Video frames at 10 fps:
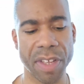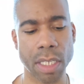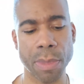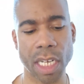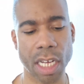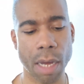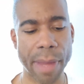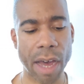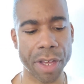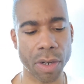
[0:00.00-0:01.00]
If it's meant to
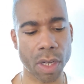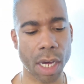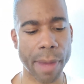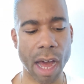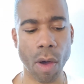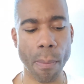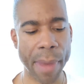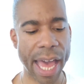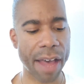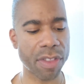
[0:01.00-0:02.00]
come out, it'll come
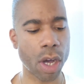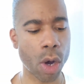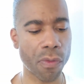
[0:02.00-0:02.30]
out. May I have the